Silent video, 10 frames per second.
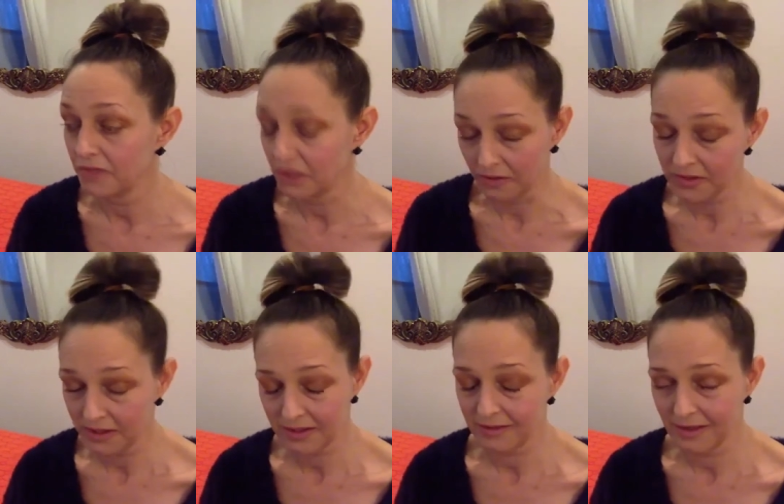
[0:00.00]

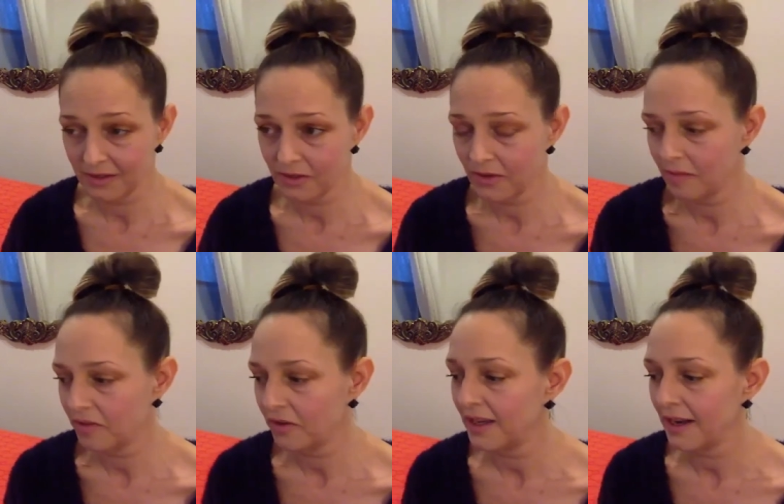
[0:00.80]
service industry
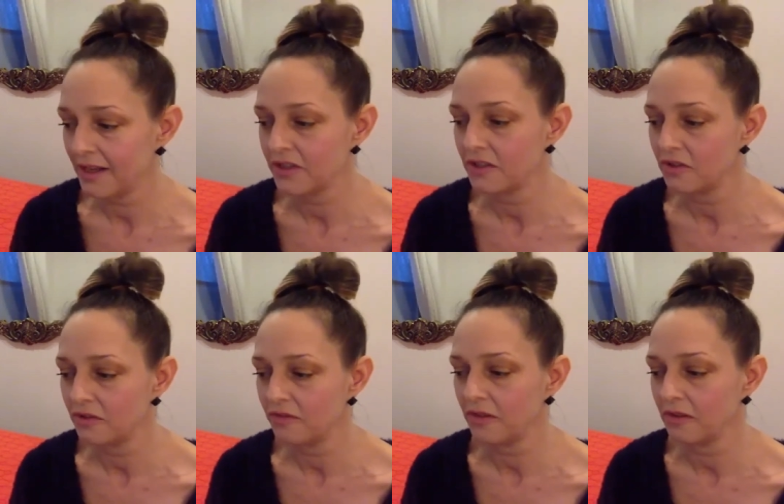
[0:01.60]
employee, I actually
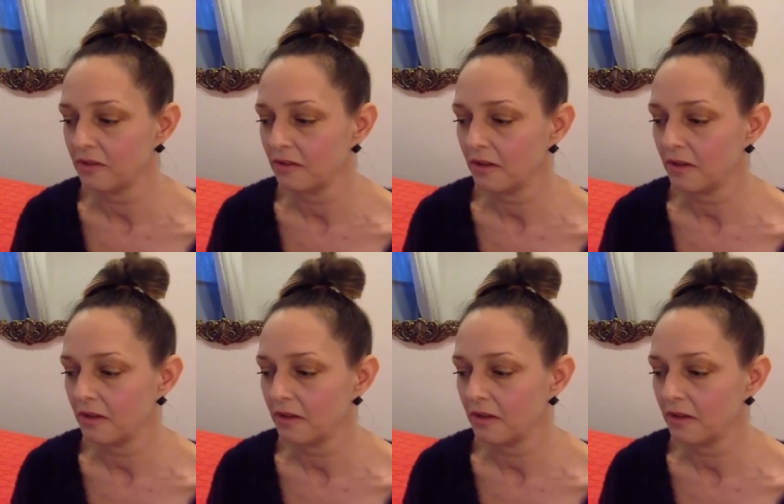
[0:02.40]
do feel